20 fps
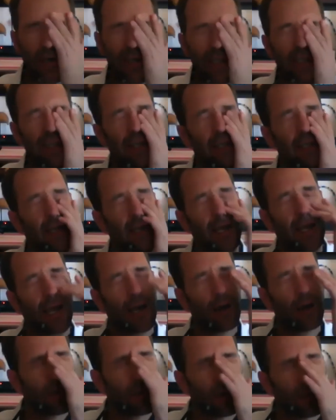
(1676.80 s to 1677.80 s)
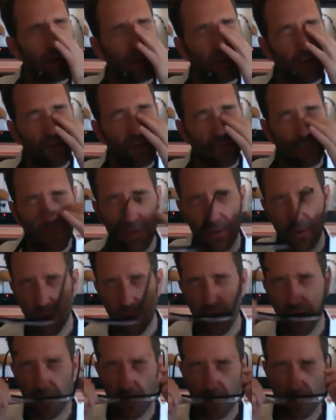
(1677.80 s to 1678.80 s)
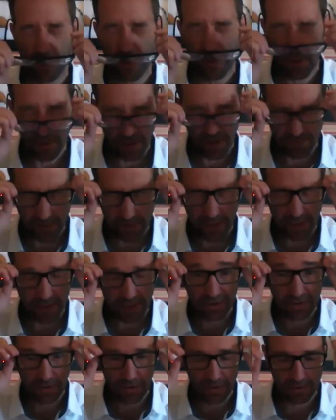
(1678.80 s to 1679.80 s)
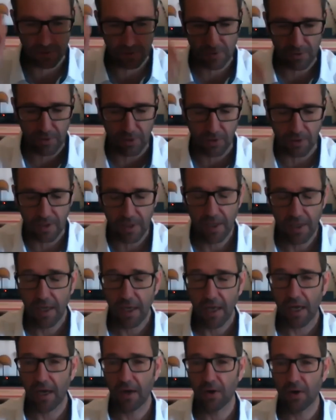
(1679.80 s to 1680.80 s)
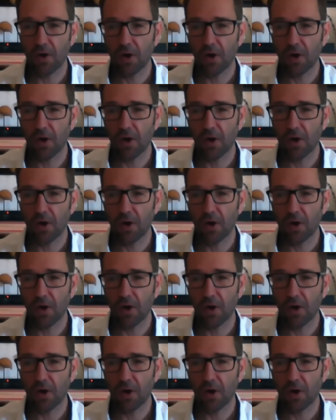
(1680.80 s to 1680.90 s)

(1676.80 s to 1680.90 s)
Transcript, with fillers: All right, Lynn, how are you? You've been quiet. Okay, you haven't had a chance I, to talk. I how